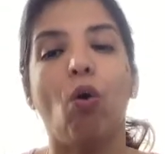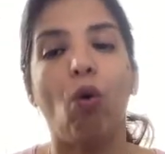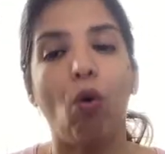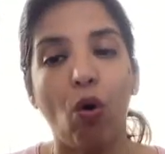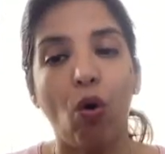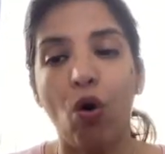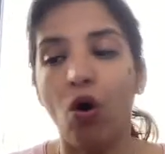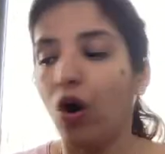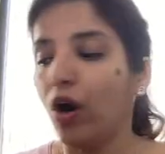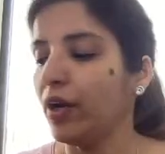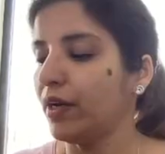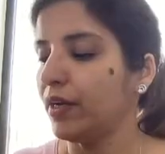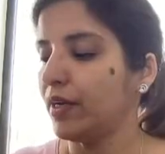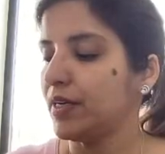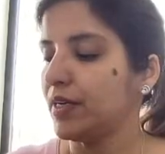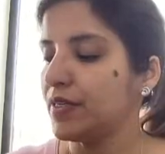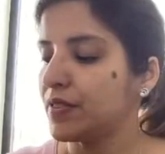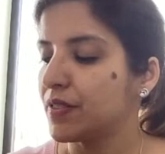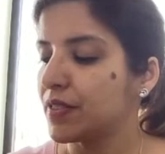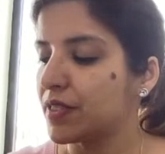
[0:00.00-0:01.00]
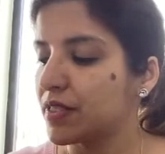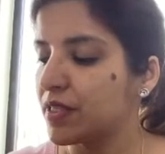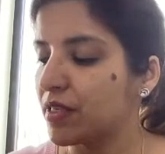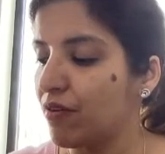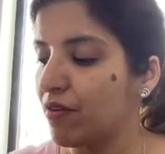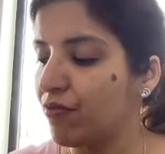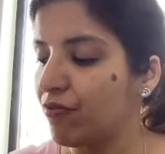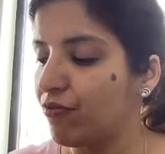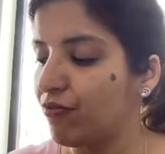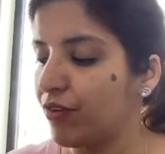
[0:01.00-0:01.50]
or
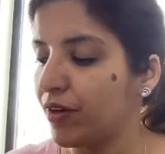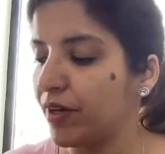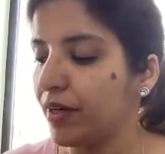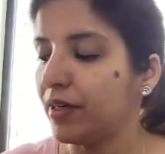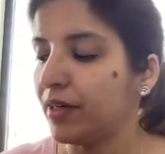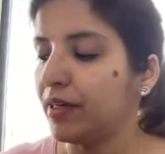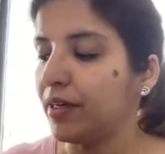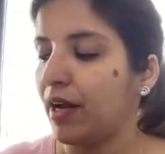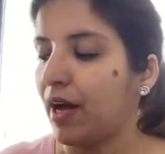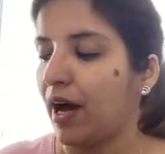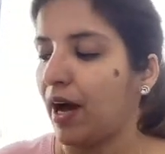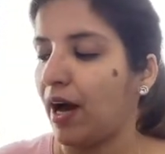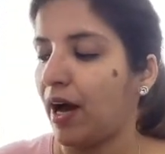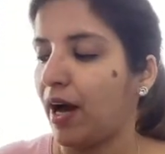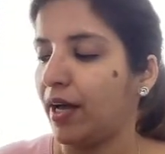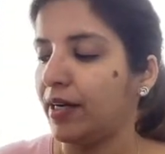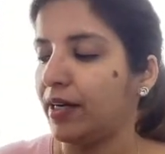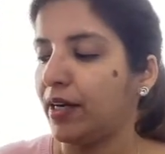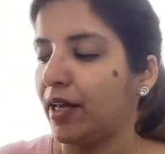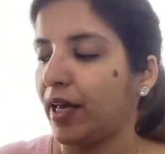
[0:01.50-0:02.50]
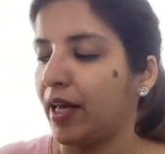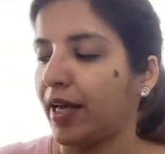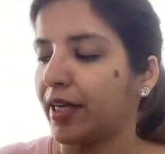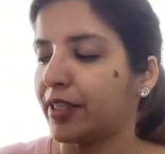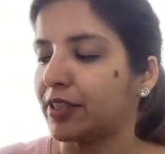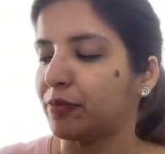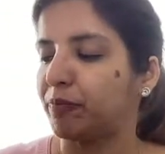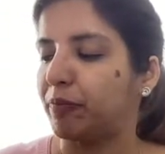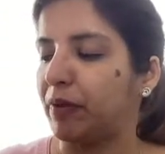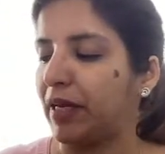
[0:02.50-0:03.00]
severe
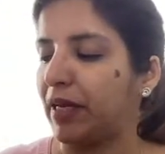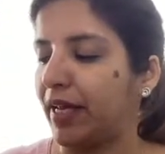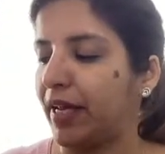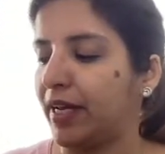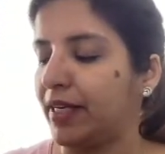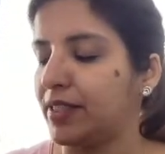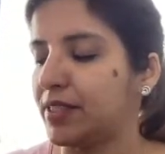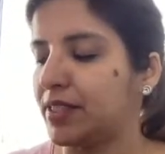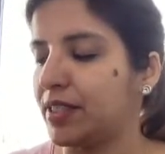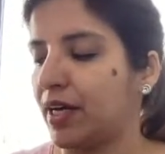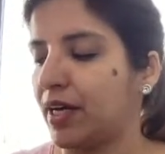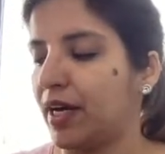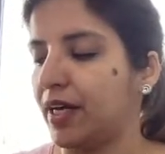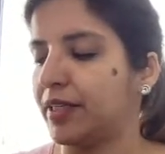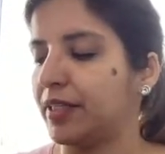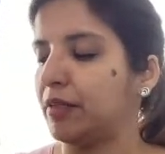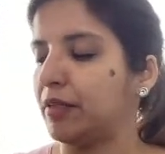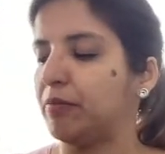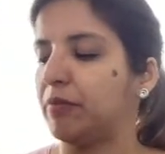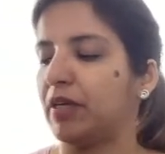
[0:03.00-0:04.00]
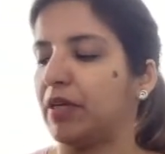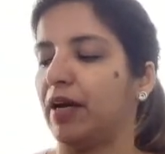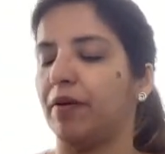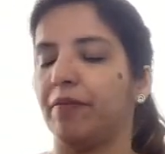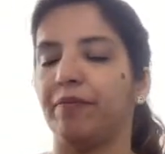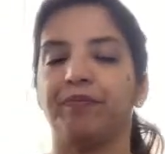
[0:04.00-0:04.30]
unexplained anemia.